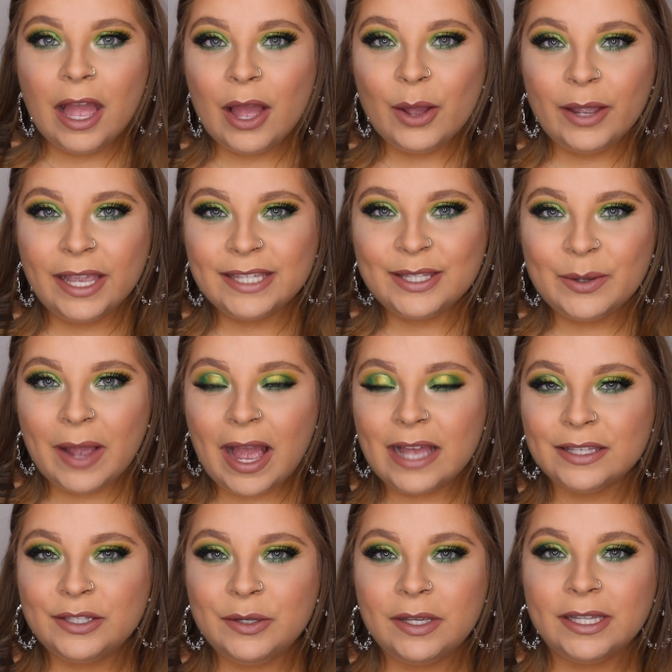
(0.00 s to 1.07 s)
Okay, so
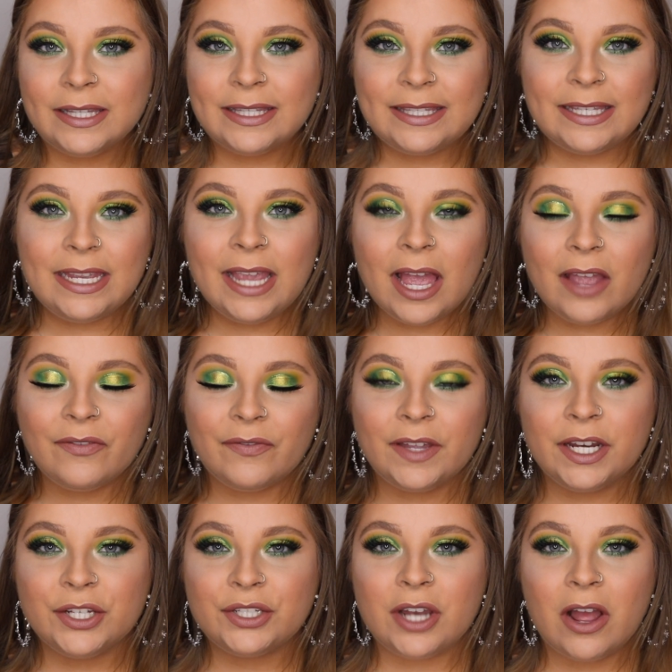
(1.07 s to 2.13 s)
as you can see, I
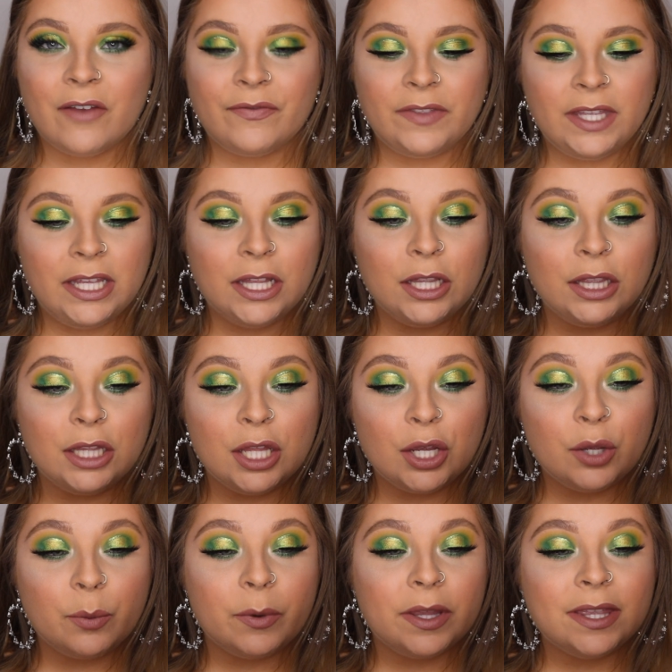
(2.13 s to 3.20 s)
finished off the
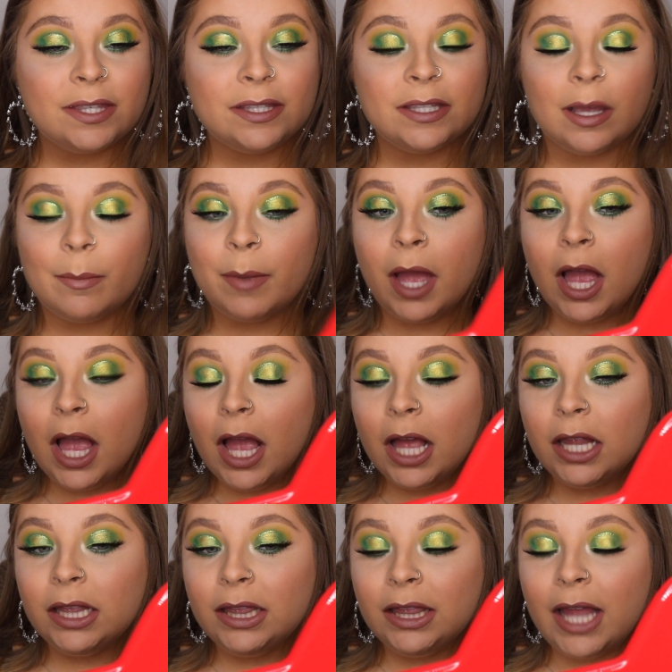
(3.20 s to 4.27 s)
look with some
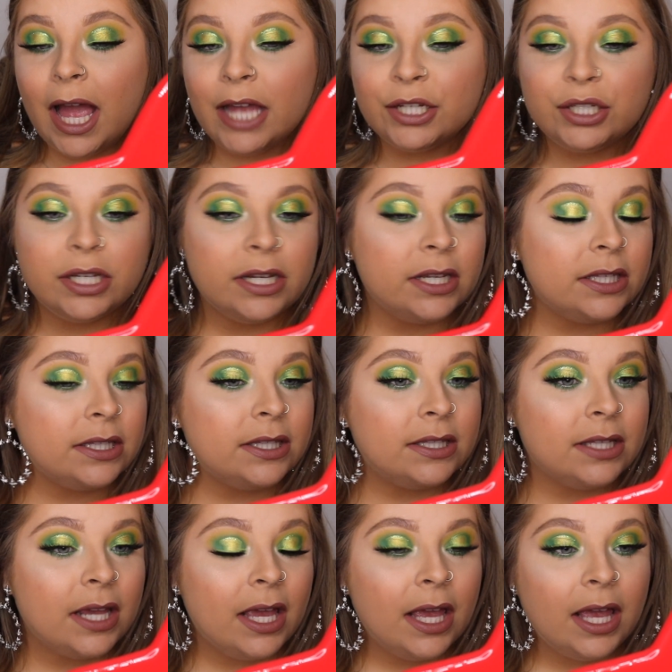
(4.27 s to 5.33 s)

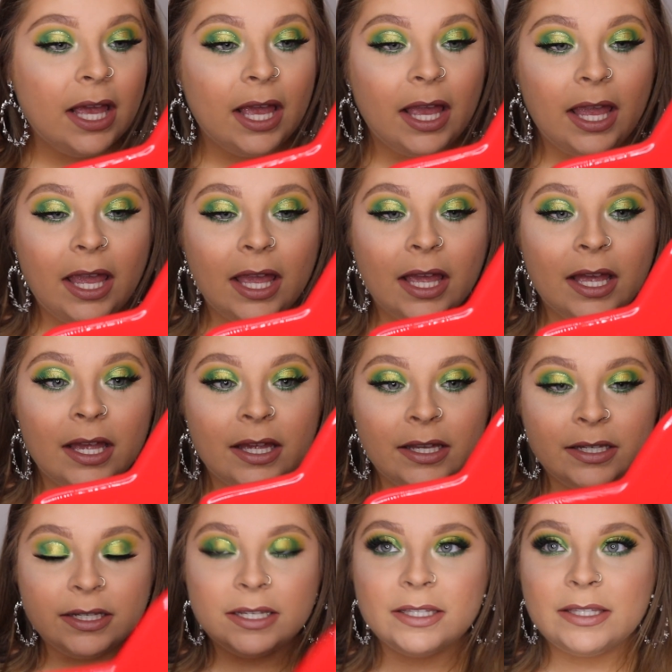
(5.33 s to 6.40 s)
lashes,
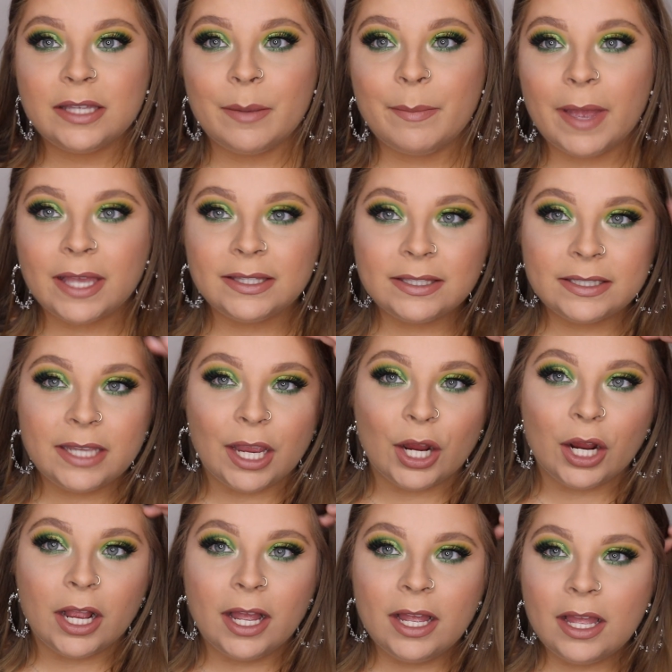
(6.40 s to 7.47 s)
and some
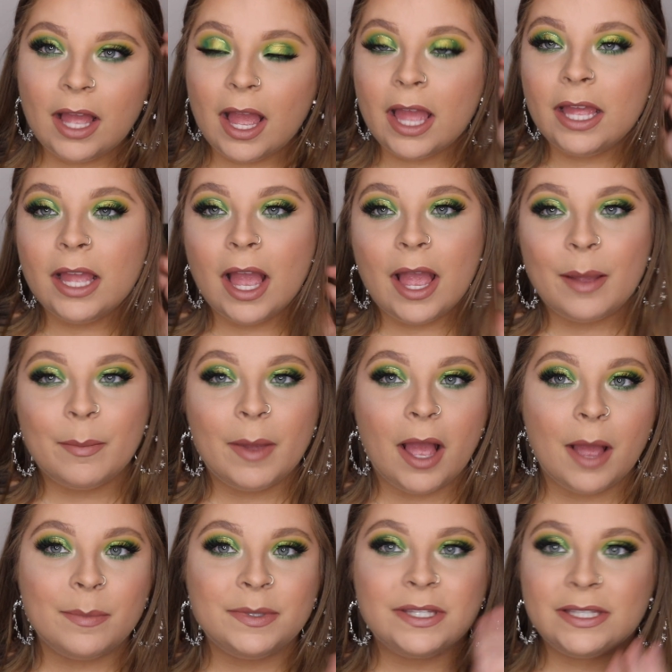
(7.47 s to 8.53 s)
mascara. I am
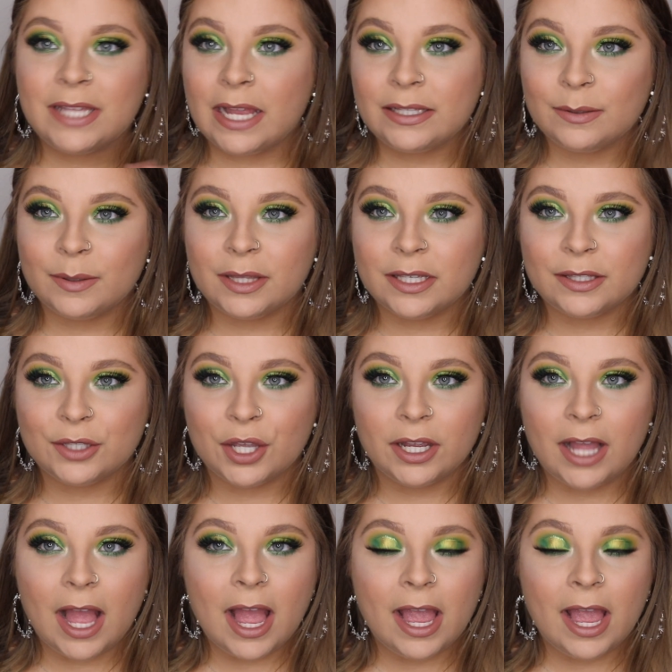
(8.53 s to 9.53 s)
obsessed with this look.